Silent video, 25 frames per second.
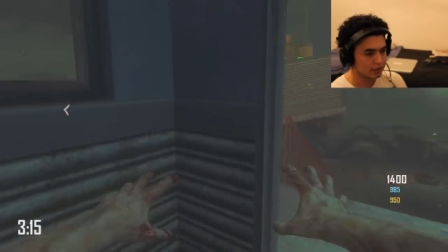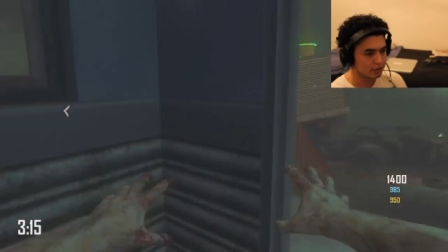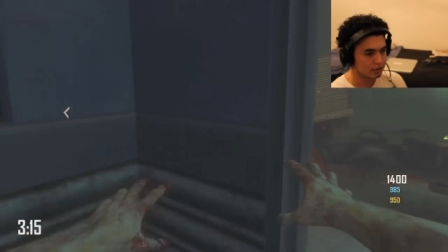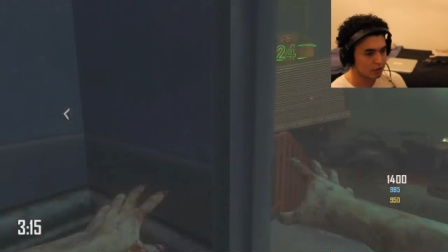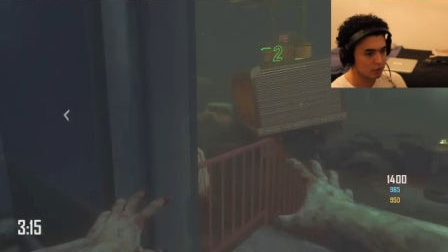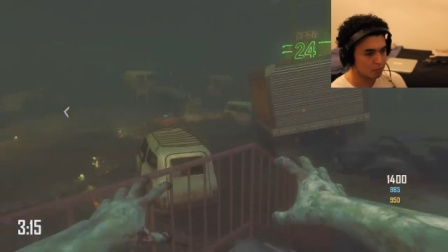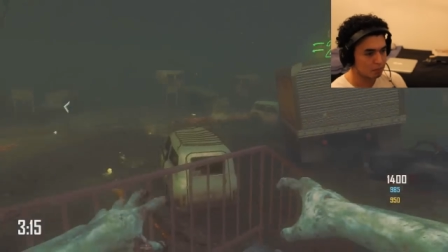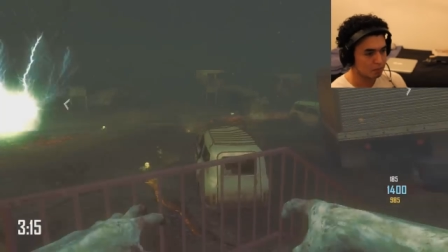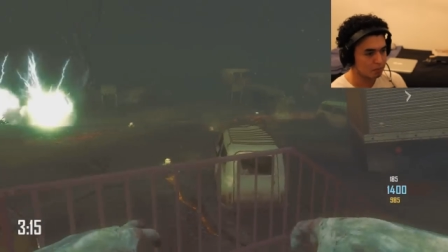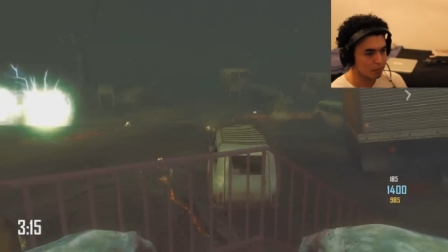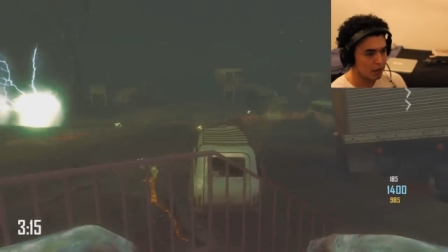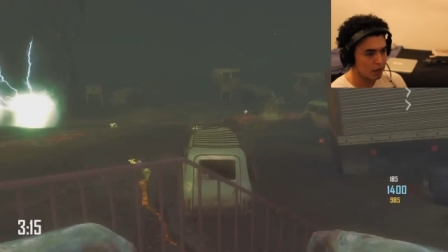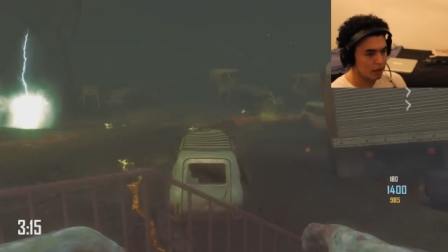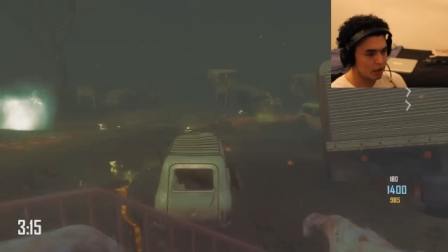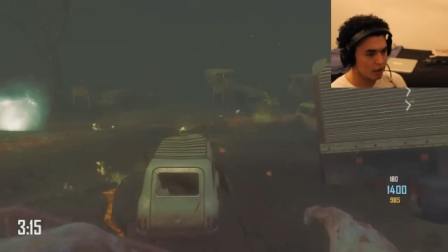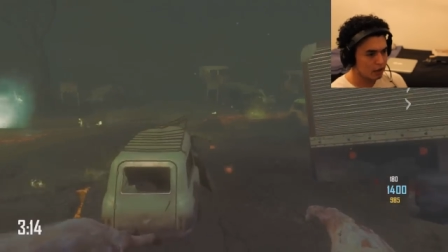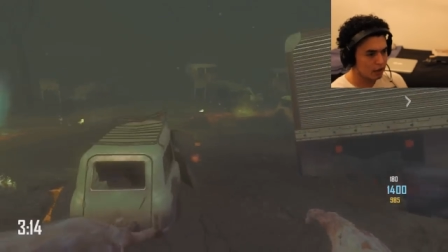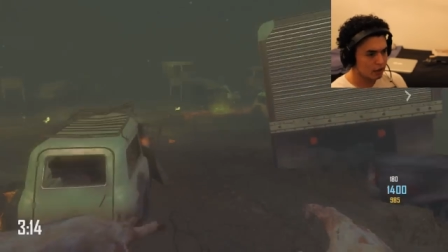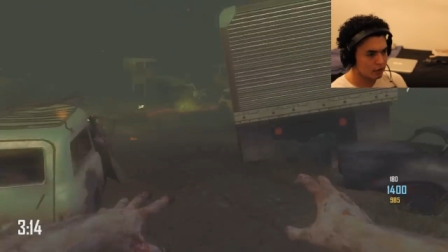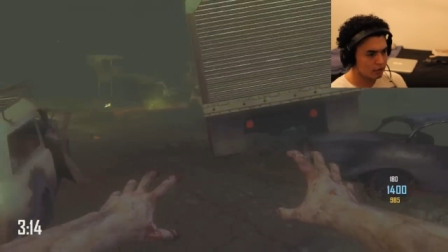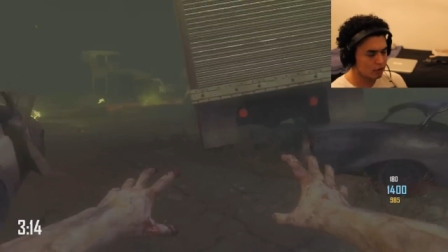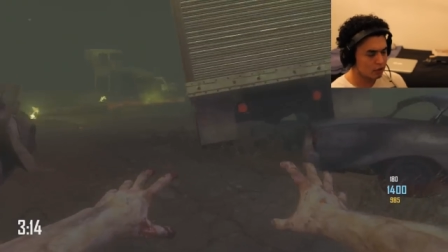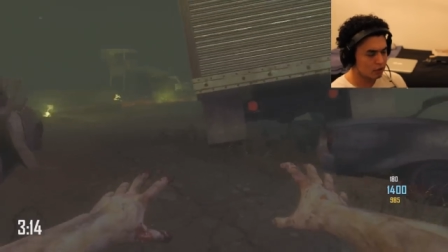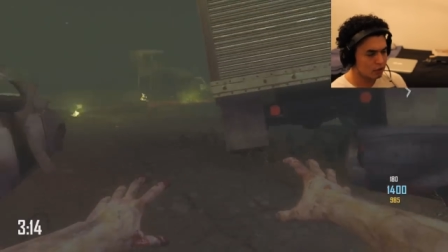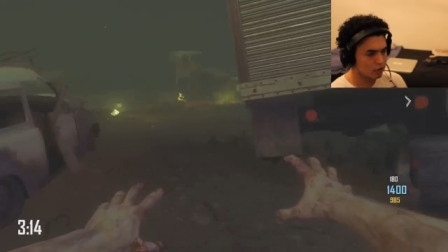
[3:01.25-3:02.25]
It's gonna,
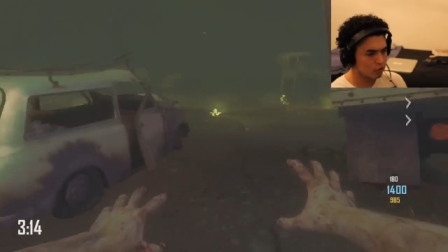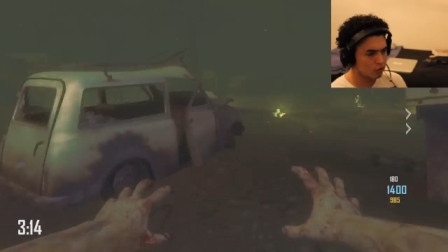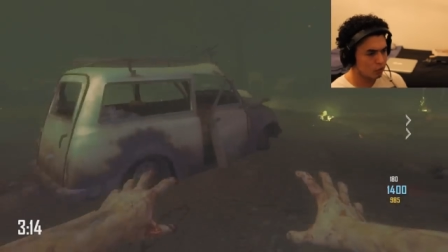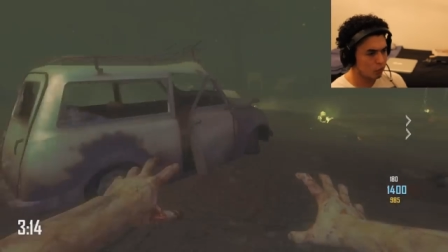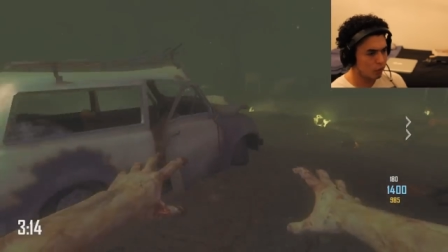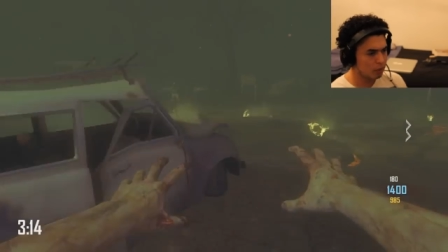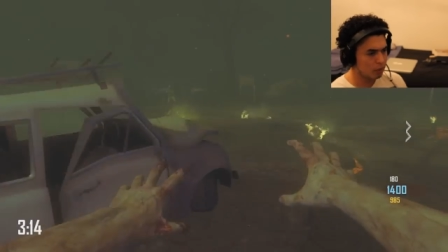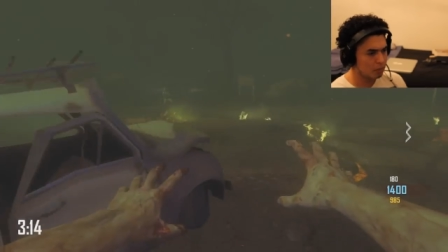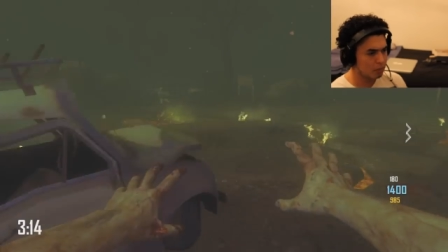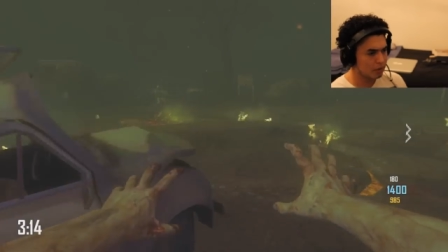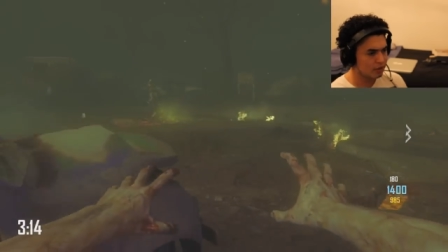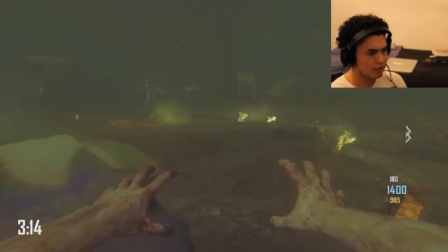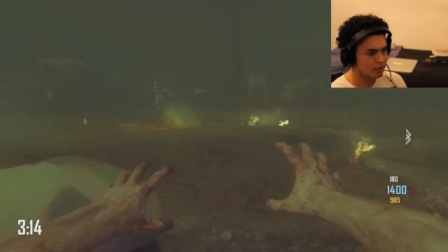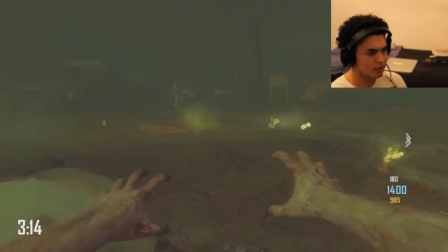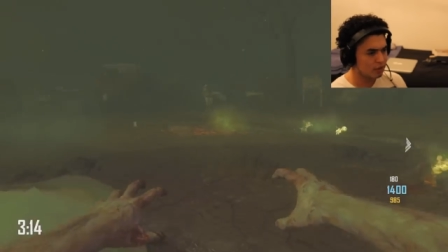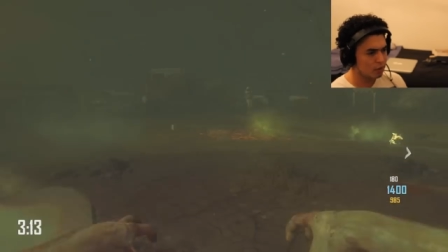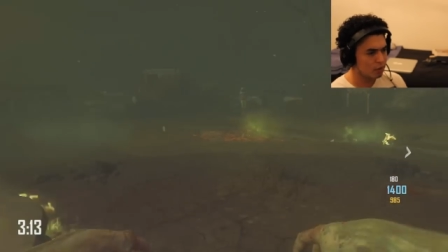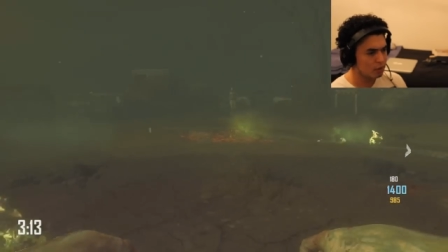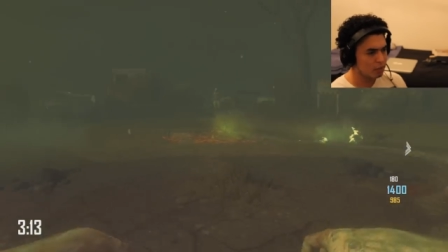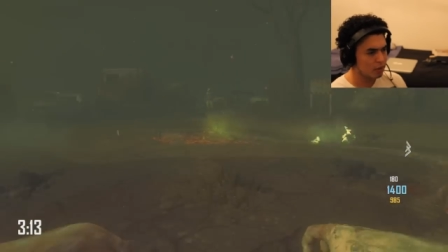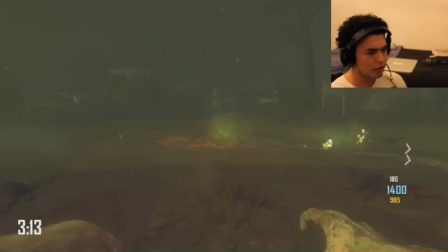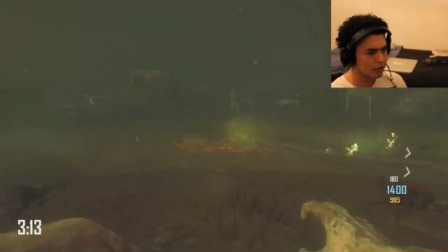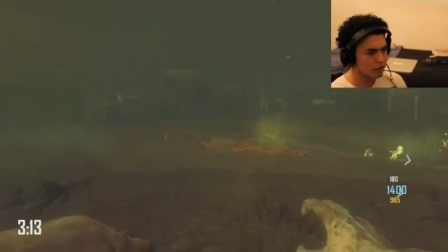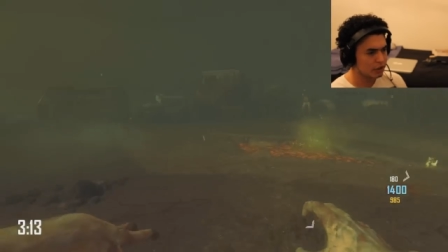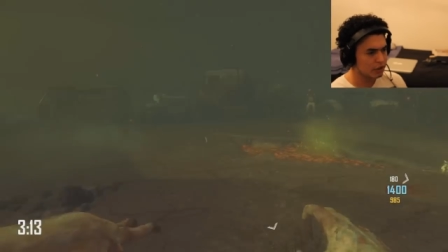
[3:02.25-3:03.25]
it's gonna annoy me
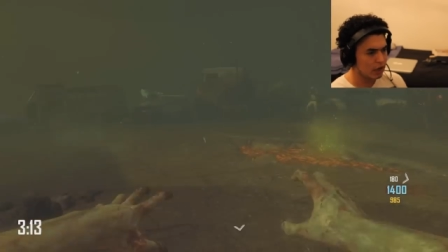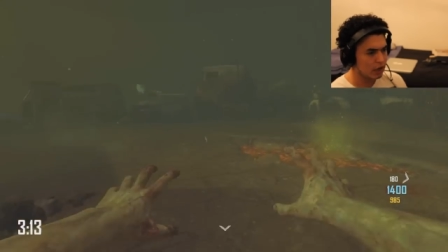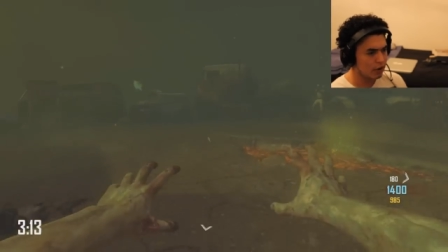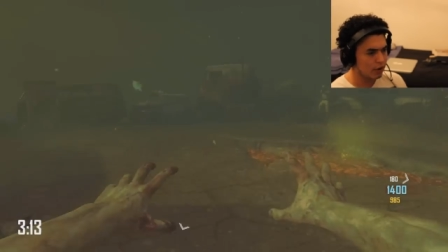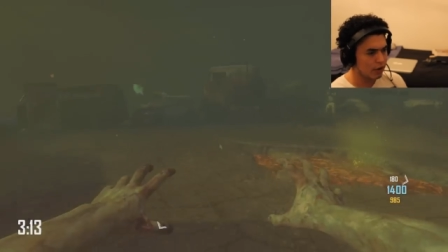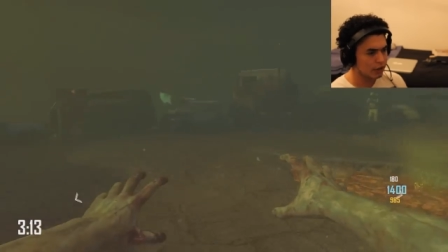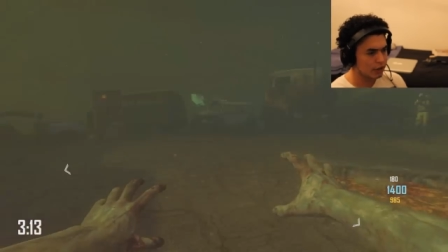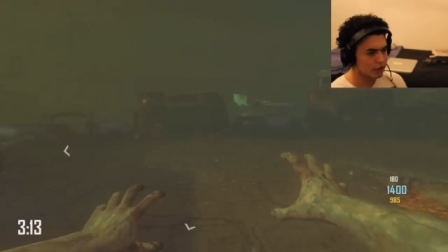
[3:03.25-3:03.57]
so much now.